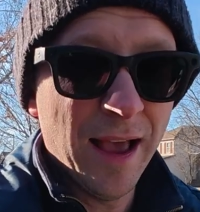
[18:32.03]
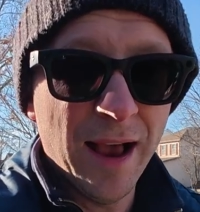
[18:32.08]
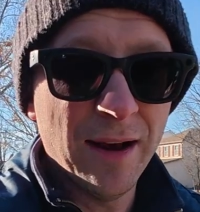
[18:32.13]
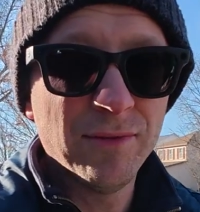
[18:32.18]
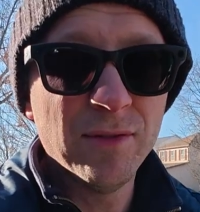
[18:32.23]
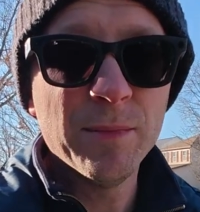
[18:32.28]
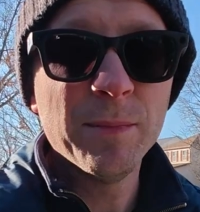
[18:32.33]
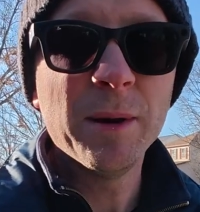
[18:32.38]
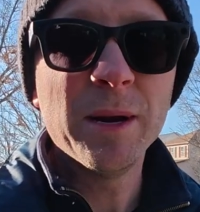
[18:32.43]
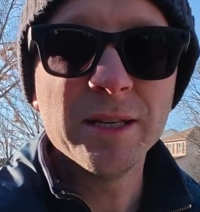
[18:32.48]

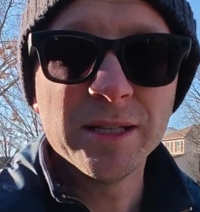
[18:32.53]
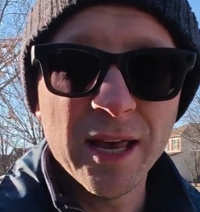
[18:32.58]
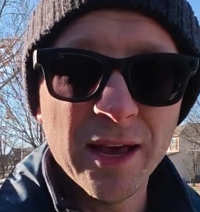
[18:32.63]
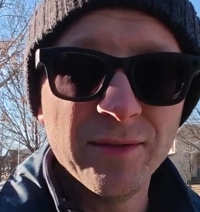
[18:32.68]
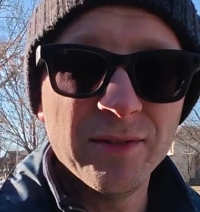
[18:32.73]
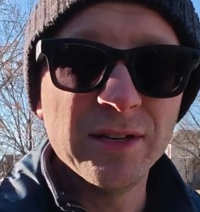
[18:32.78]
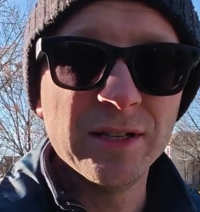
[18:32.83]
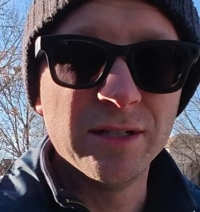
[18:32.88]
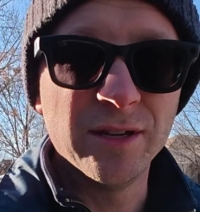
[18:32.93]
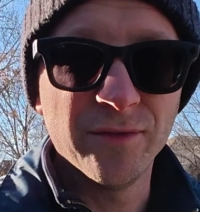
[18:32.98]
everybody's
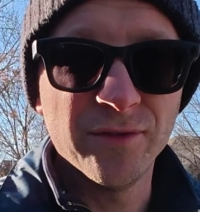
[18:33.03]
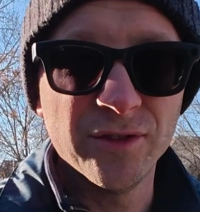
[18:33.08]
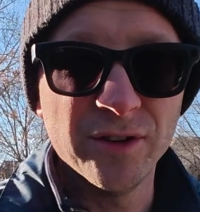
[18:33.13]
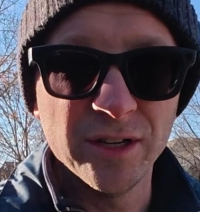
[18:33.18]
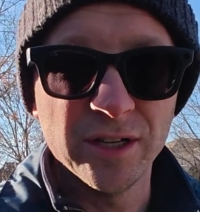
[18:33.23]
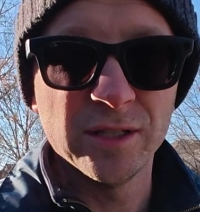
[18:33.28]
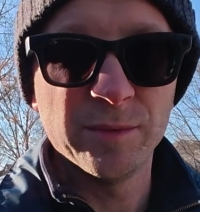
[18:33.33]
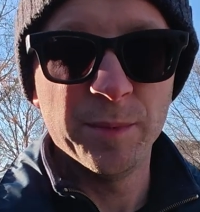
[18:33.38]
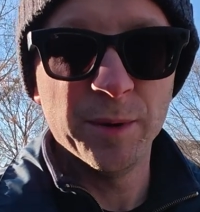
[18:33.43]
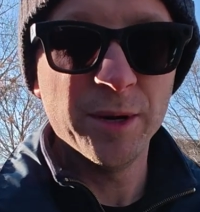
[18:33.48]
having
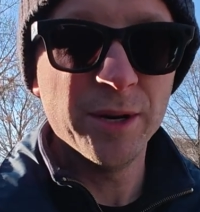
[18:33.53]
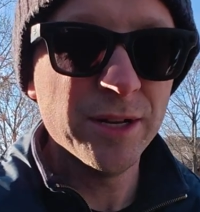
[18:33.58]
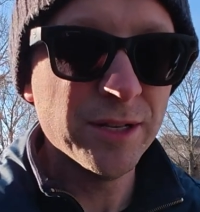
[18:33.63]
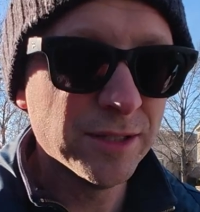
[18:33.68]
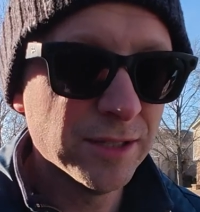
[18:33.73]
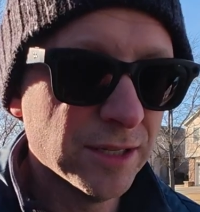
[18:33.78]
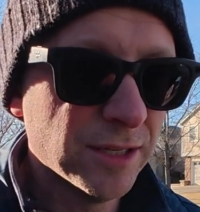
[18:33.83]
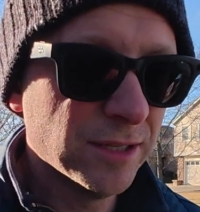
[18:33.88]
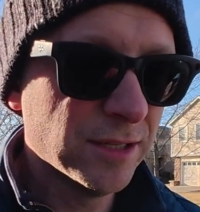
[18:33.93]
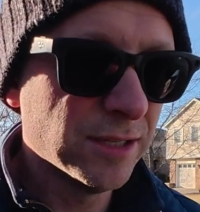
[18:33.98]
different
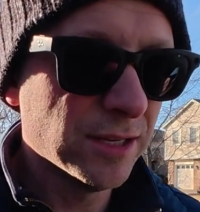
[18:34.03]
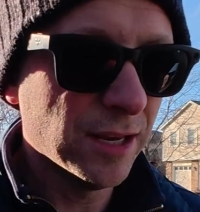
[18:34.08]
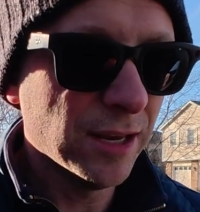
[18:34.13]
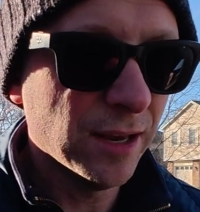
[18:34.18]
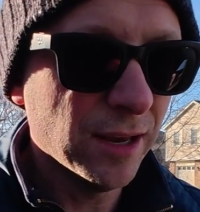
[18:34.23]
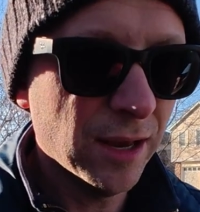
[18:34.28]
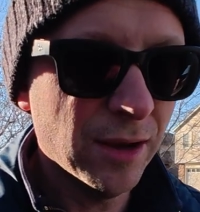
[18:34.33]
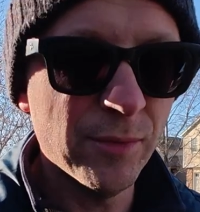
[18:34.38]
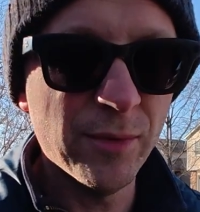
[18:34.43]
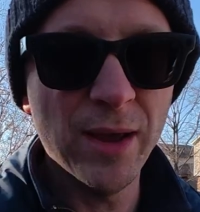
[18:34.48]
experiences
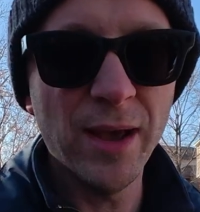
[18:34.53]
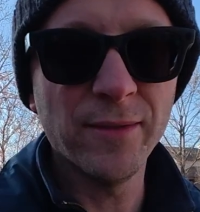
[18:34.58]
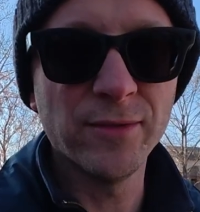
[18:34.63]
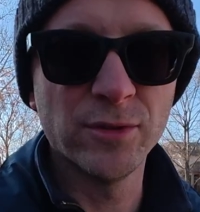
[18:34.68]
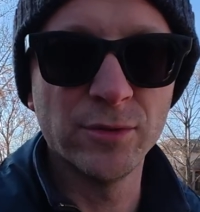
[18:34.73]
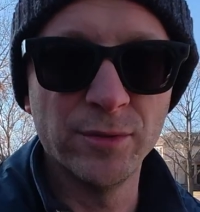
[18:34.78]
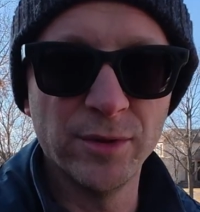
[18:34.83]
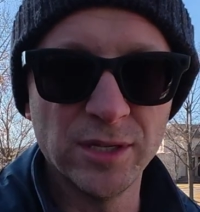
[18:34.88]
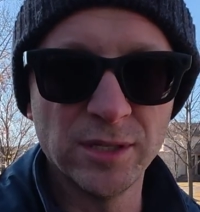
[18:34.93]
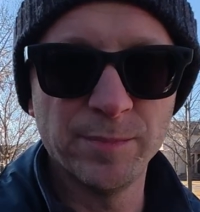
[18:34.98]
and we have
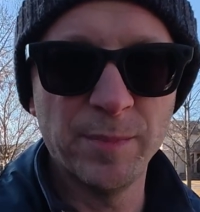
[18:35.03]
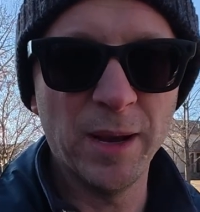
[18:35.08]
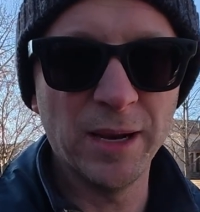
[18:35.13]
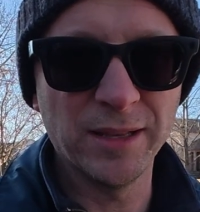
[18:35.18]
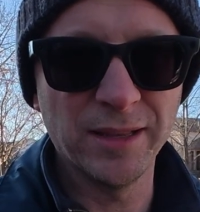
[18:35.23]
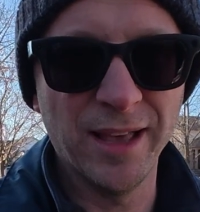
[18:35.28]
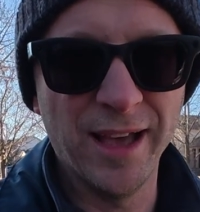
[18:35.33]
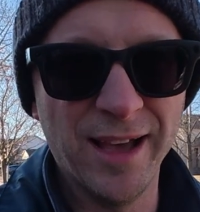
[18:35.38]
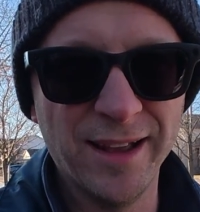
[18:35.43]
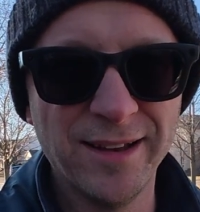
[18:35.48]
to
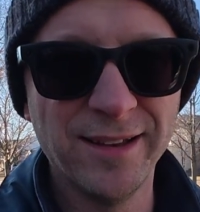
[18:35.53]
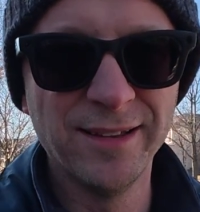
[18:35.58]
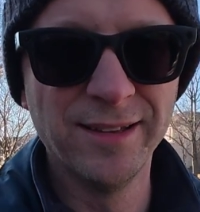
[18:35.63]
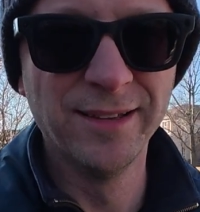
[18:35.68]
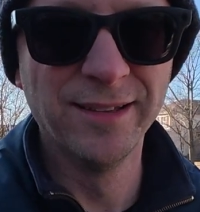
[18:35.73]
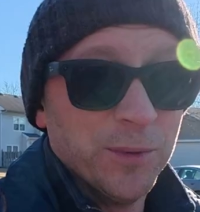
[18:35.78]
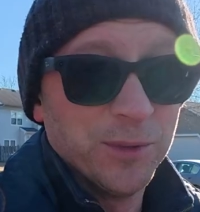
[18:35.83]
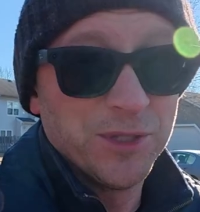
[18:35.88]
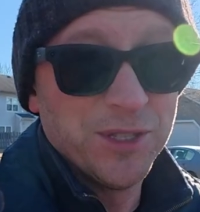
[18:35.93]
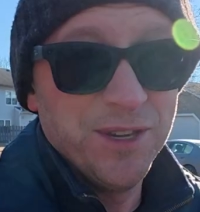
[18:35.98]
respect that.
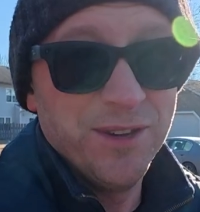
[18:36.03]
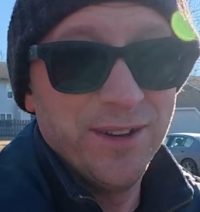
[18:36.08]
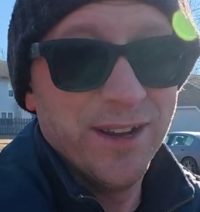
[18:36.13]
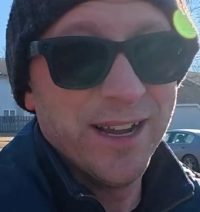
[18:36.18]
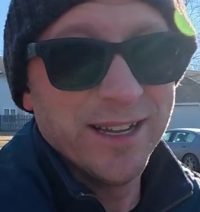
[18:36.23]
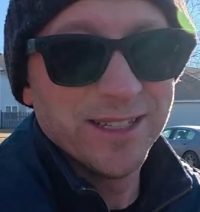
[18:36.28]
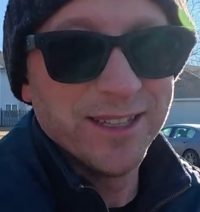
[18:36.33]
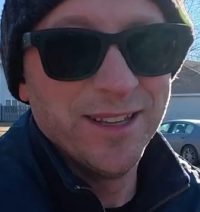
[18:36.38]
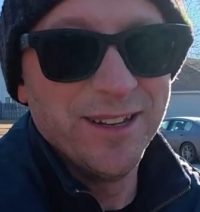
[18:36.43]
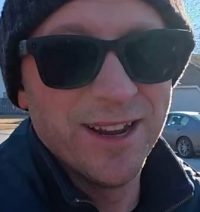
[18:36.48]
We'll see you
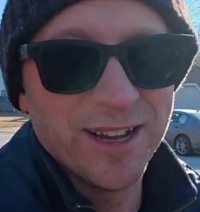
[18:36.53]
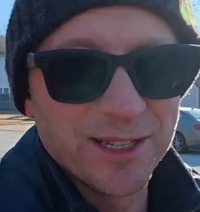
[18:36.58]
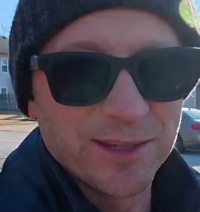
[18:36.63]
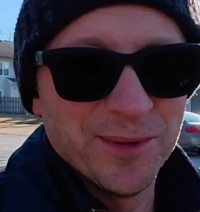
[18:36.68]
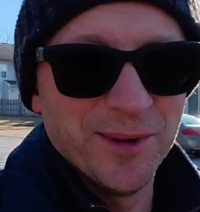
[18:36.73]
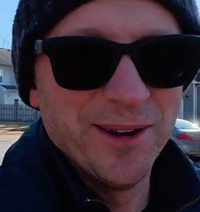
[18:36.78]
guys in the next